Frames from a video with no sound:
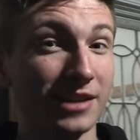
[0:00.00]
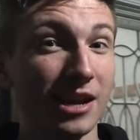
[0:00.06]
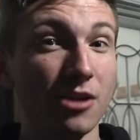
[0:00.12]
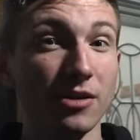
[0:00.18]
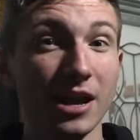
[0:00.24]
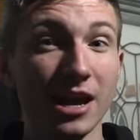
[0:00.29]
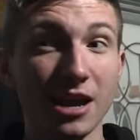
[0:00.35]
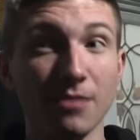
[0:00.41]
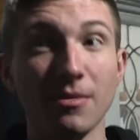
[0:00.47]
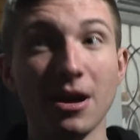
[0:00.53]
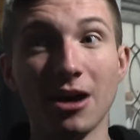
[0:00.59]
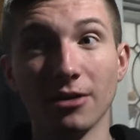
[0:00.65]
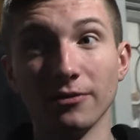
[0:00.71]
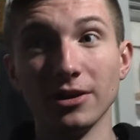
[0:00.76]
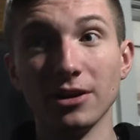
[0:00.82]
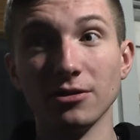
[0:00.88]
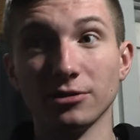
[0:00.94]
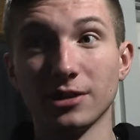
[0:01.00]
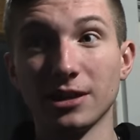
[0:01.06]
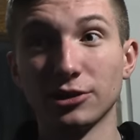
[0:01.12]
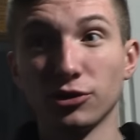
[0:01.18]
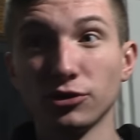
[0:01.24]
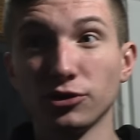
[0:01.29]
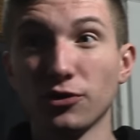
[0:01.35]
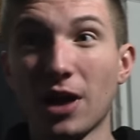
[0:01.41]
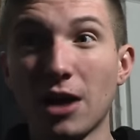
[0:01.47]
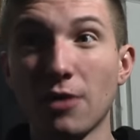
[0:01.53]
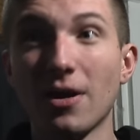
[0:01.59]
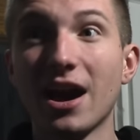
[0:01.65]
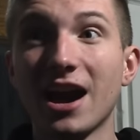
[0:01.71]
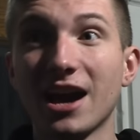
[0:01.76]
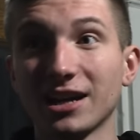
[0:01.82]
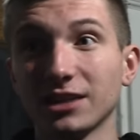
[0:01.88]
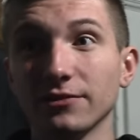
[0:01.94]
scared him out of here. Yeah, so that shows you how
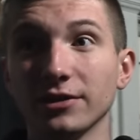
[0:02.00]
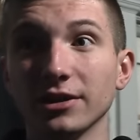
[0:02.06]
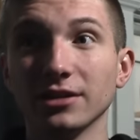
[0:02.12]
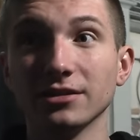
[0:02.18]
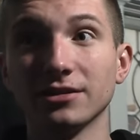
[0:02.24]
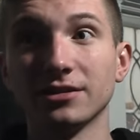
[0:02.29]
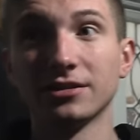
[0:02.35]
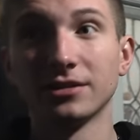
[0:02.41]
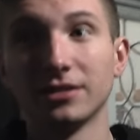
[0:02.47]
active it is. It was